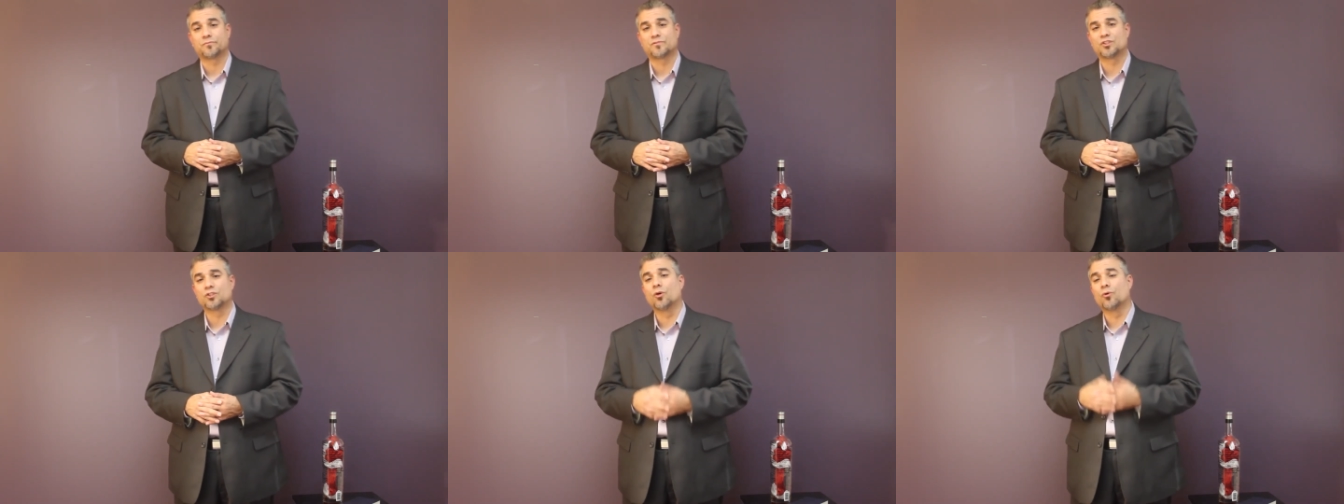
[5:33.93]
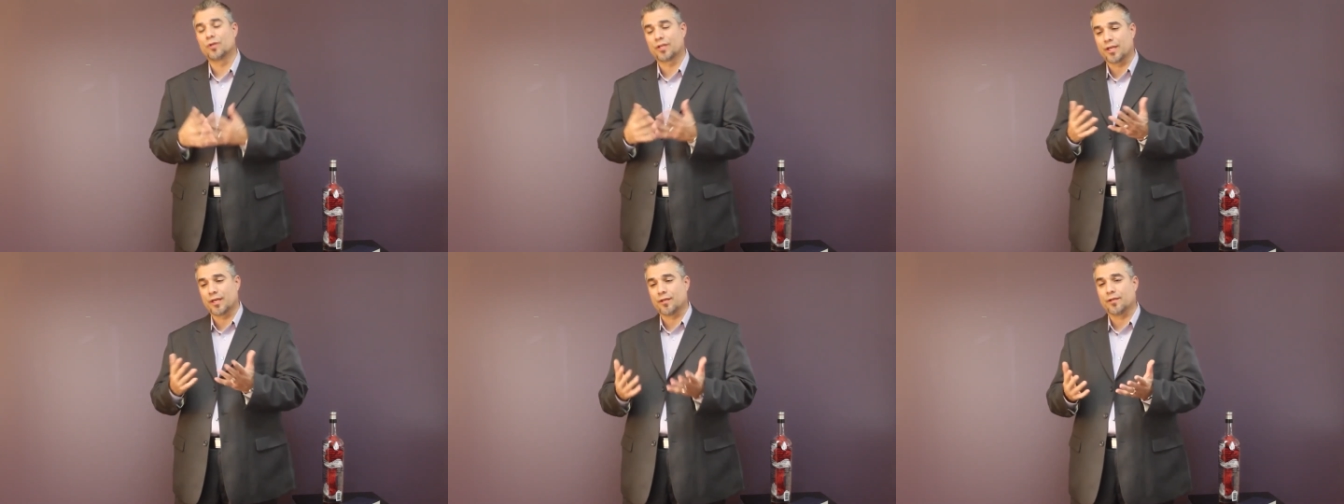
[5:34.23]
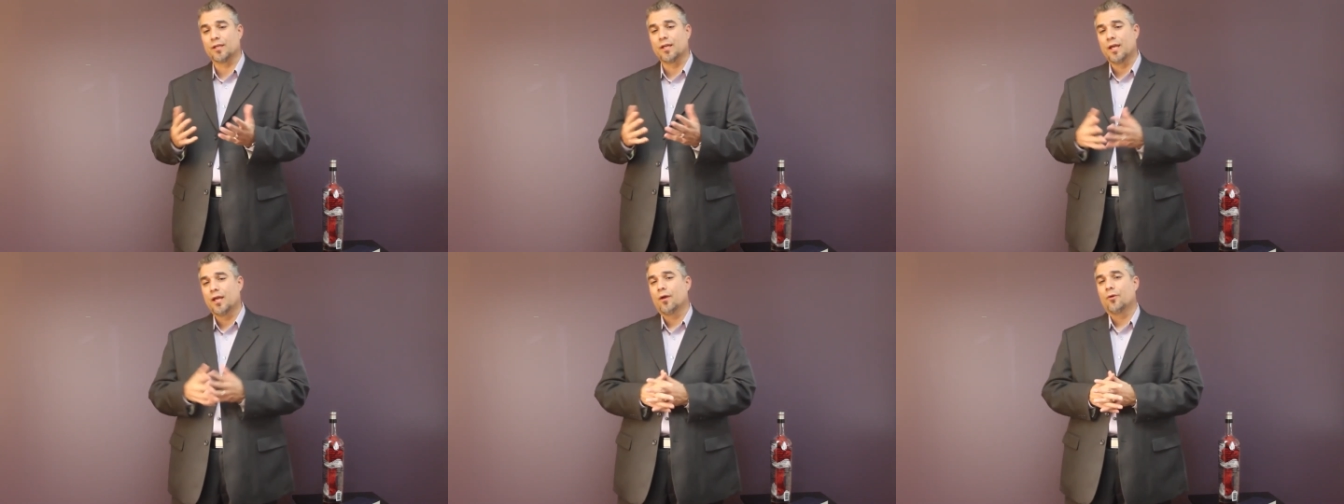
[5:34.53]
So
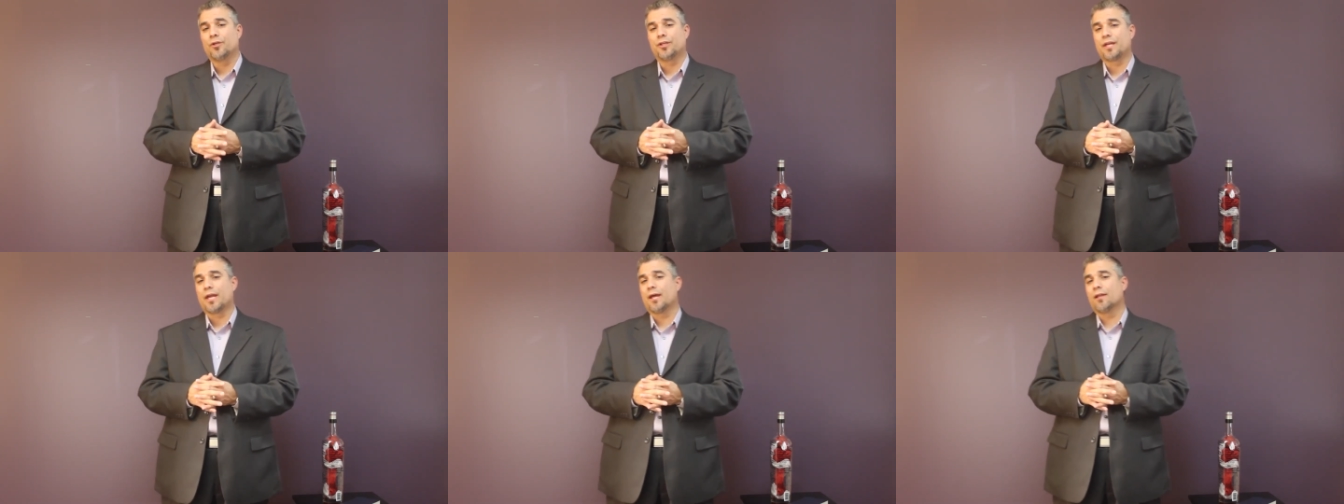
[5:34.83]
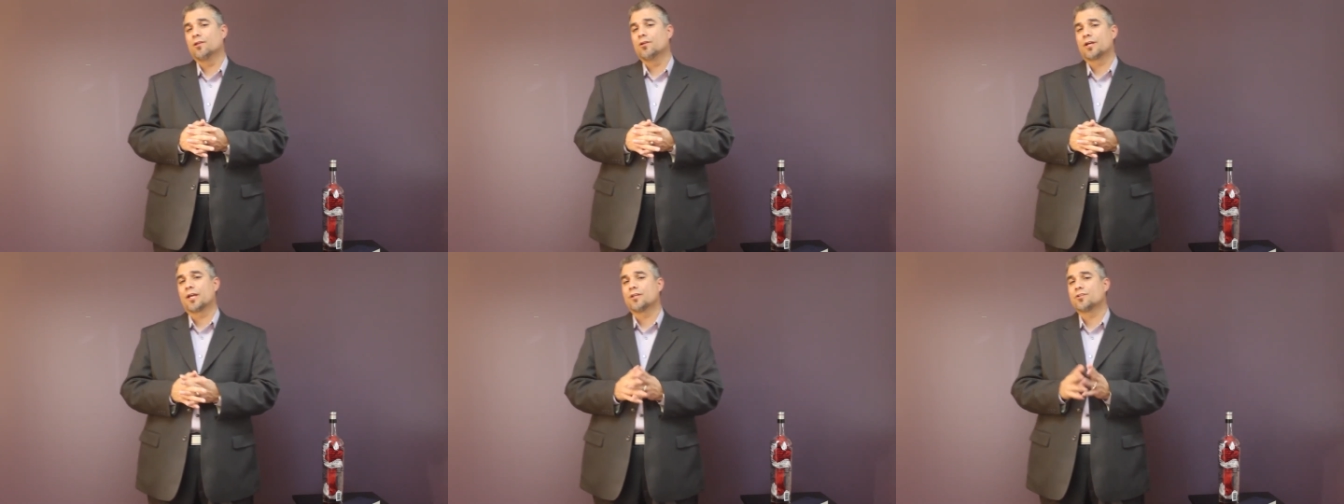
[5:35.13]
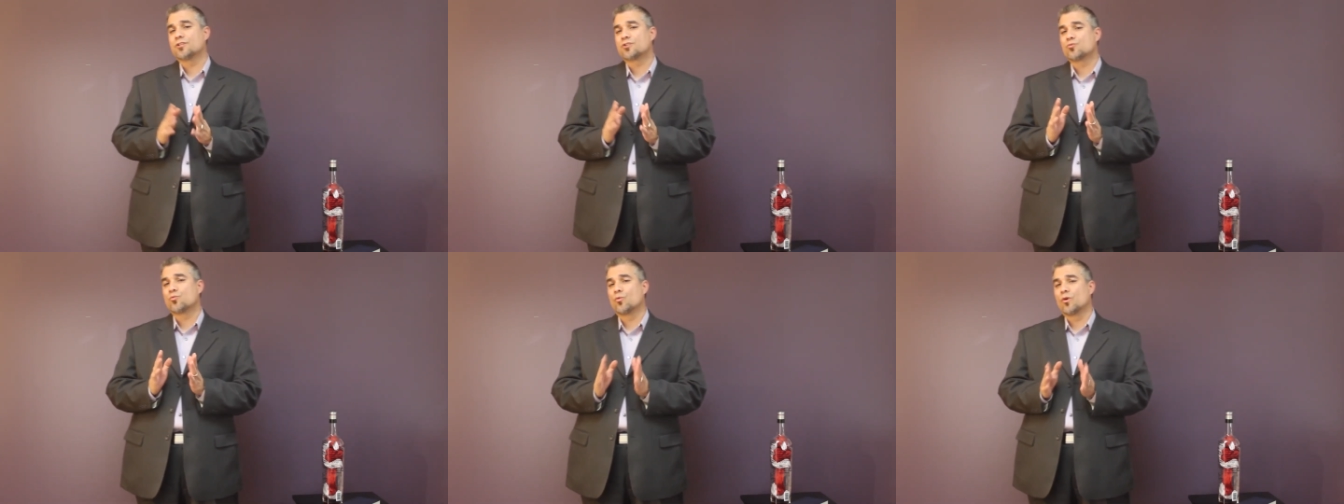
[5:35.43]
again, we can't look
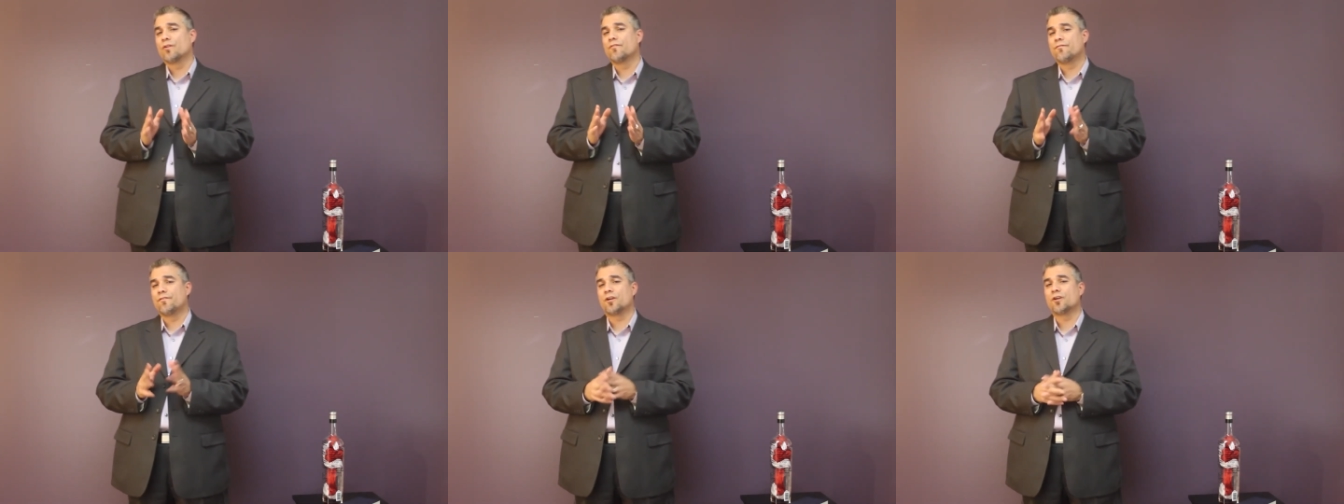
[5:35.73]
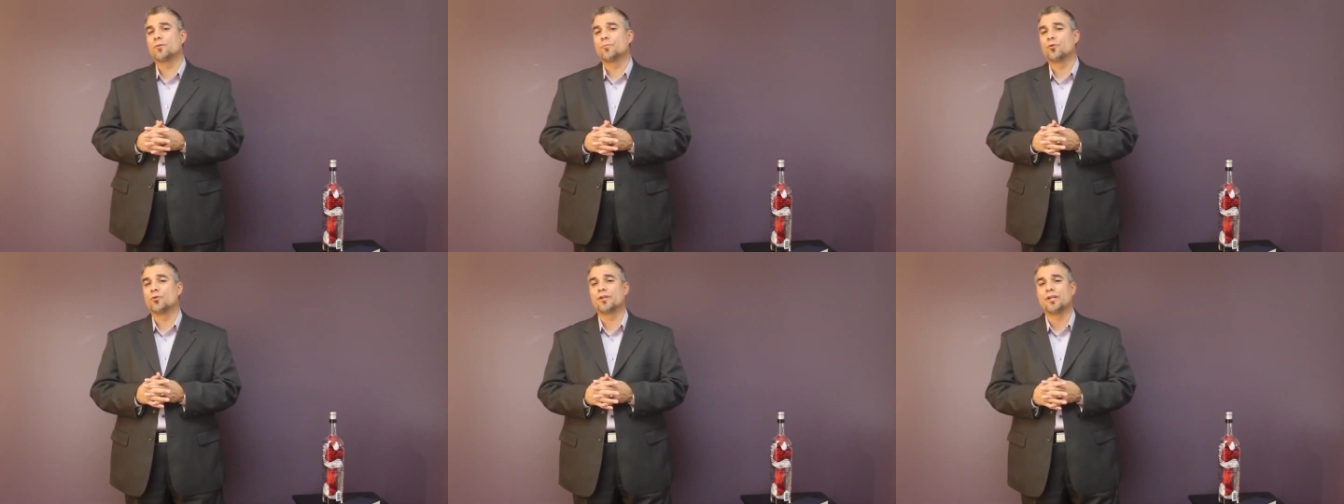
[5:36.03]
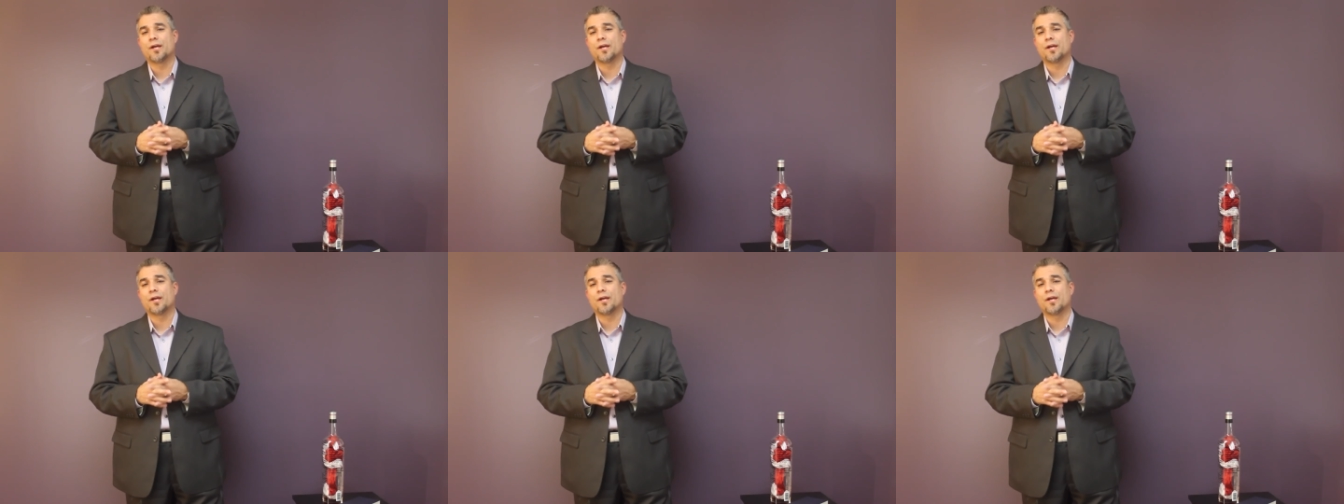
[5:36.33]
at just one variable.